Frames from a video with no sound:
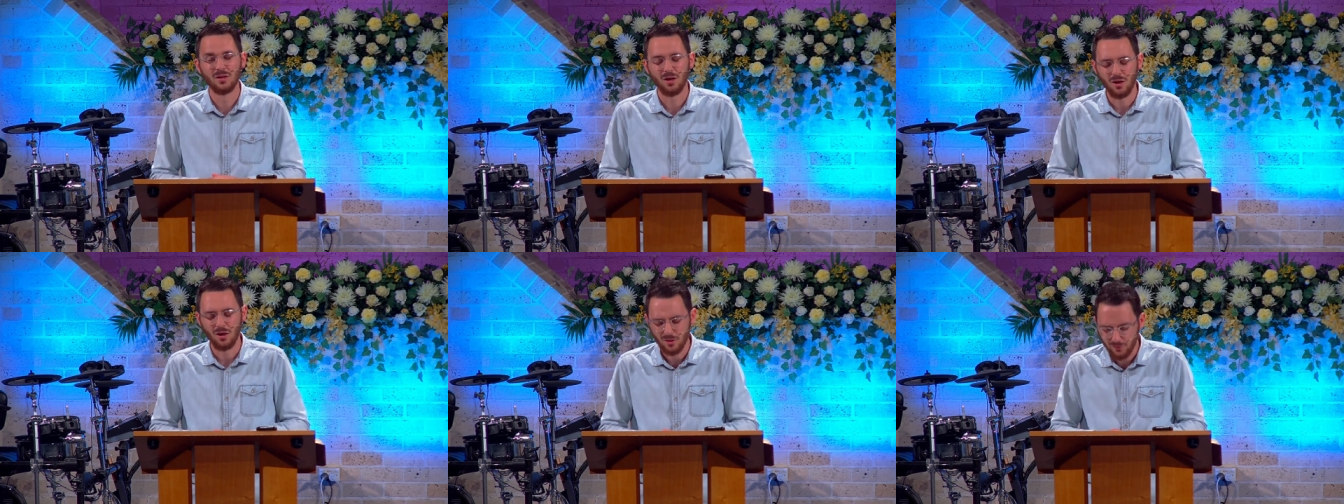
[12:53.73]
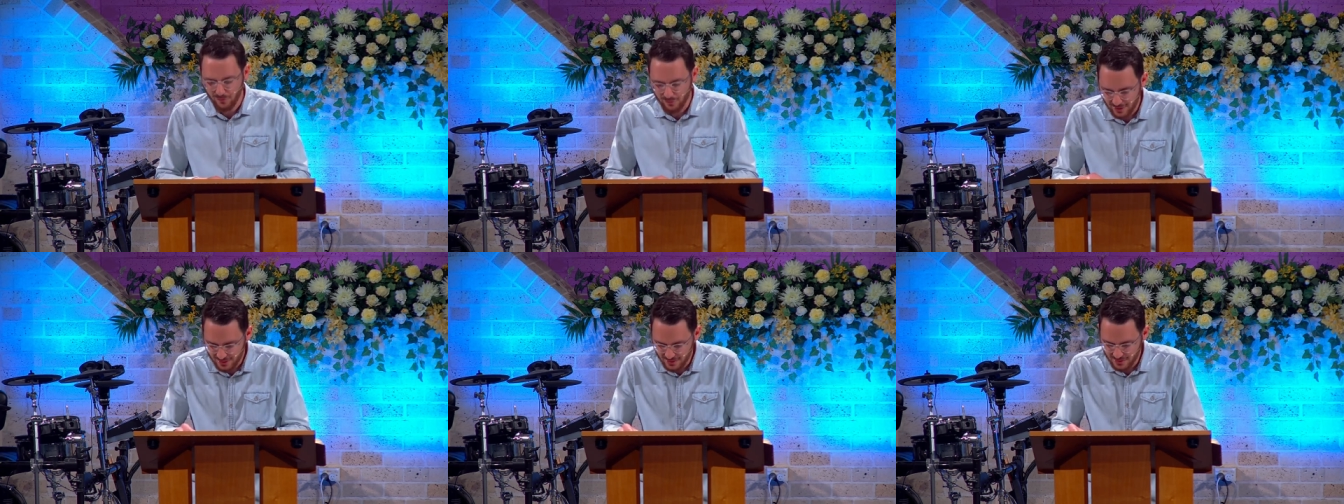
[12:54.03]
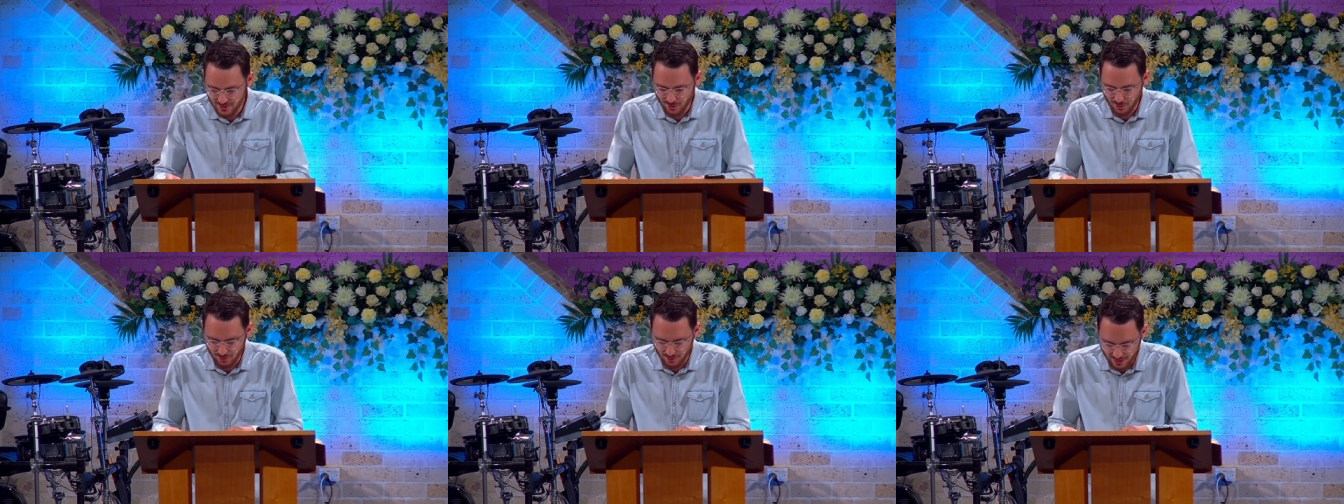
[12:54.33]
of
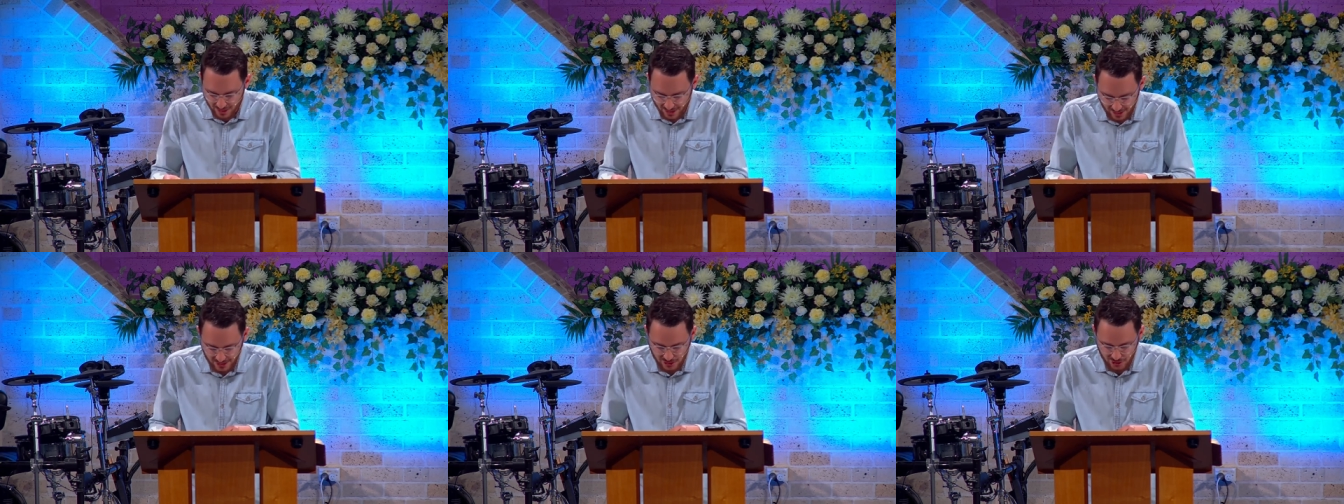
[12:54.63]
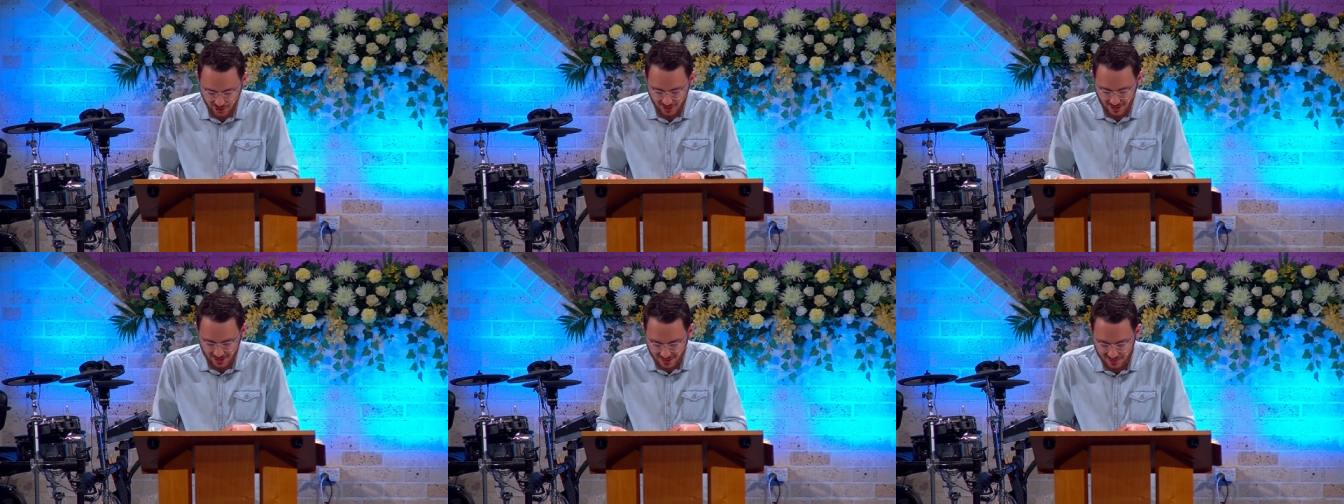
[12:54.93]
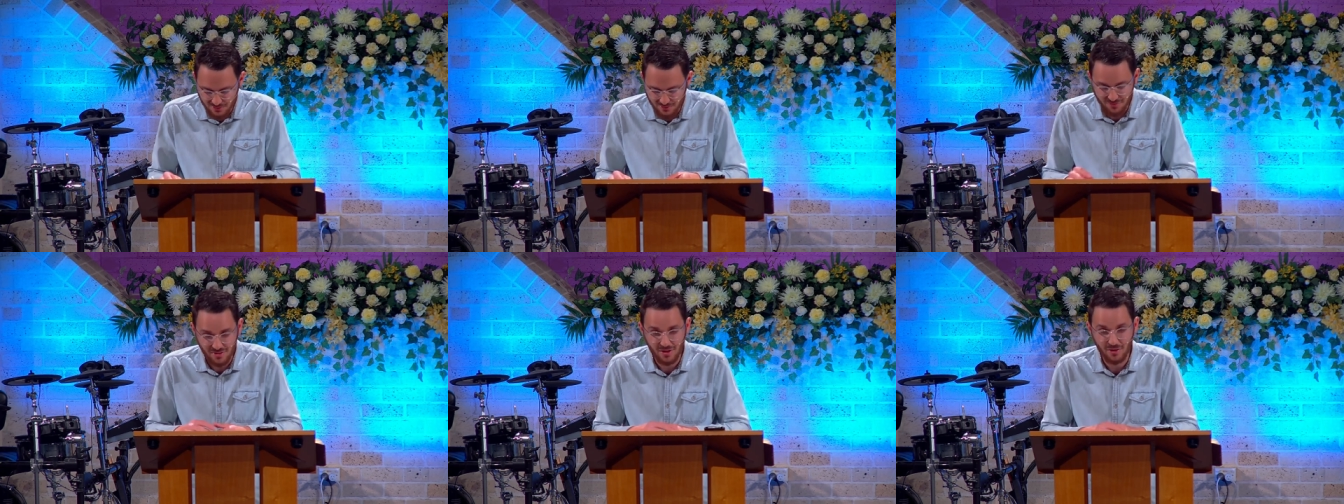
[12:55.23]
his creation,
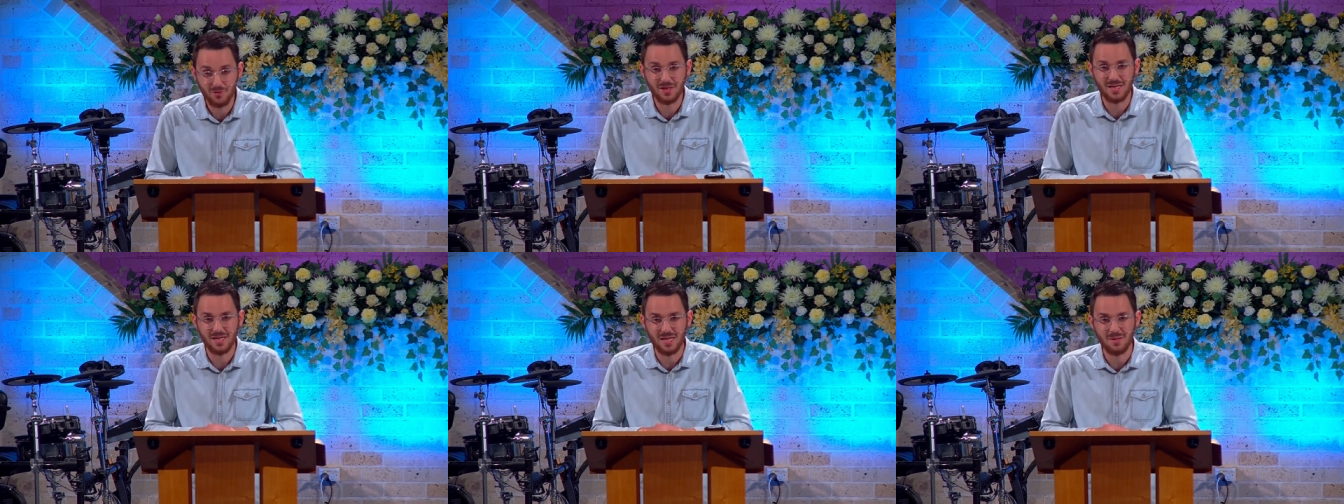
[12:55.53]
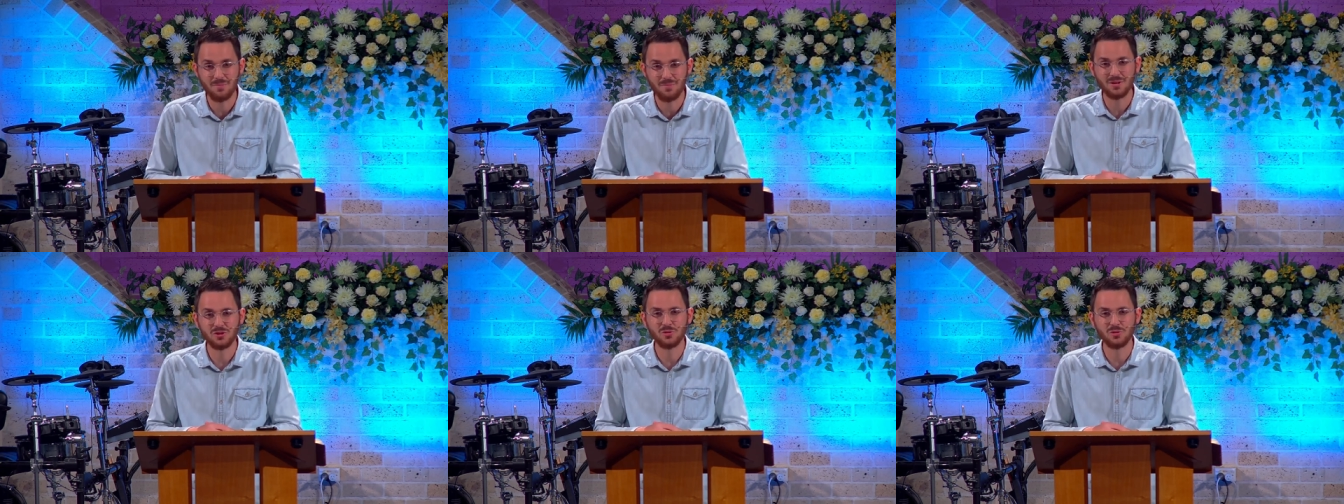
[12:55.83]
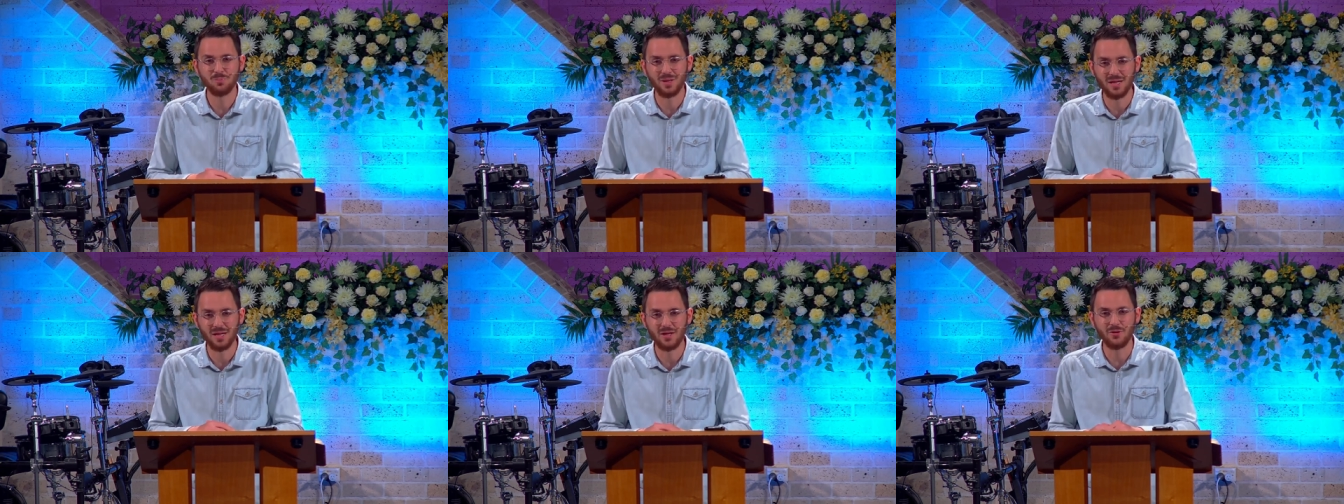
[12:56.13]
his very
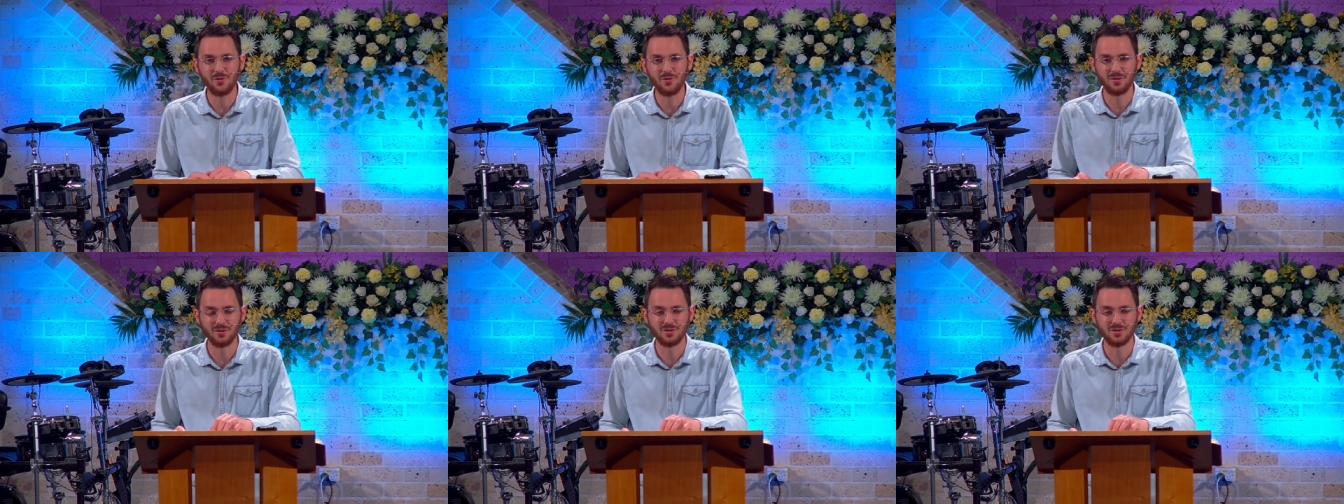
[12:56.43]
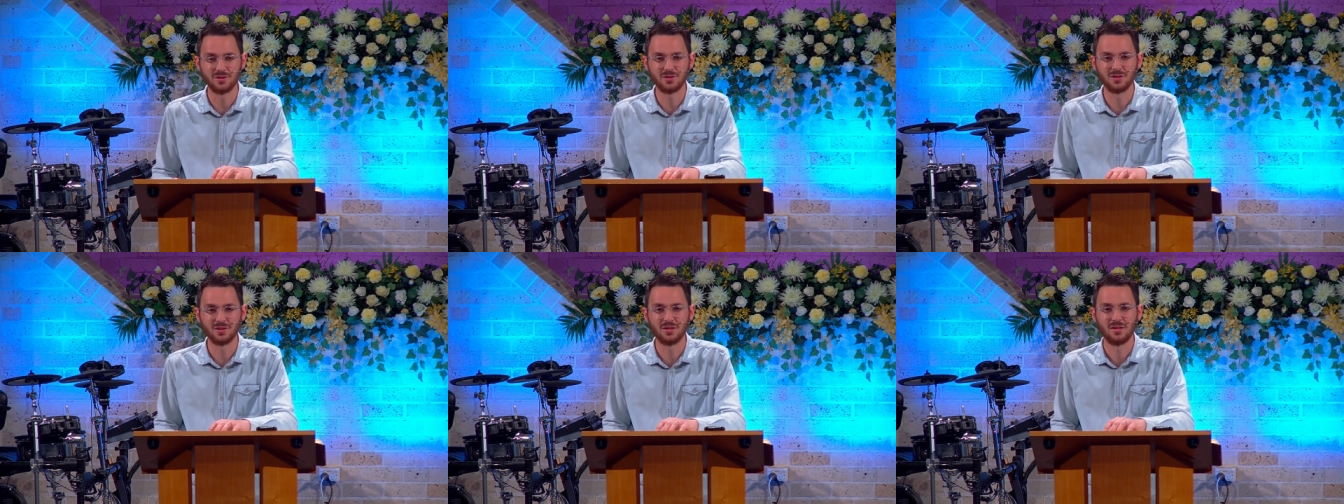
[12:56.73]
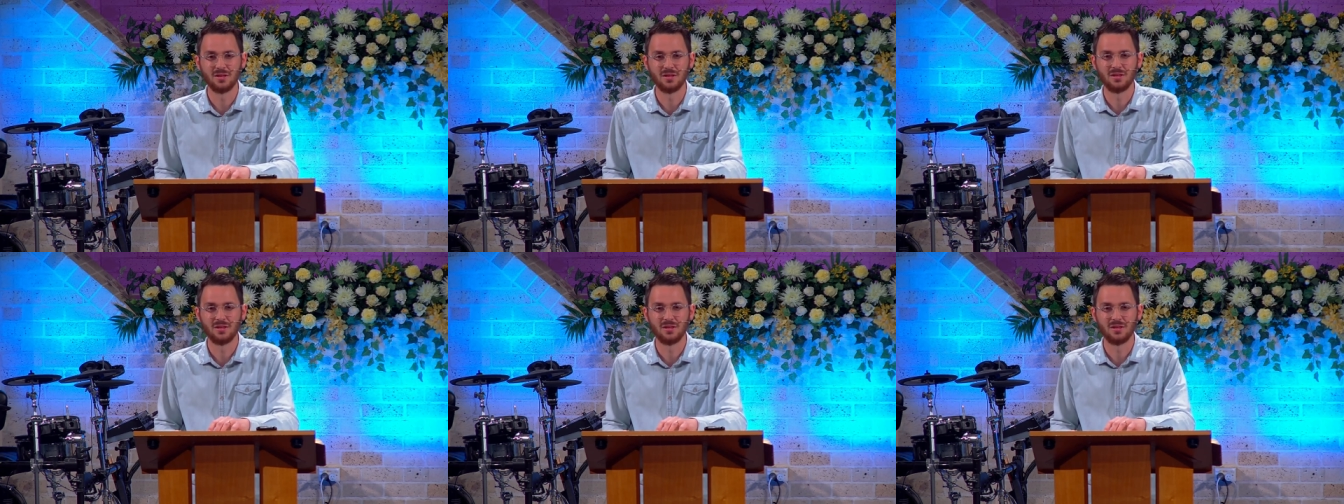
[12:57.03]
image bearers,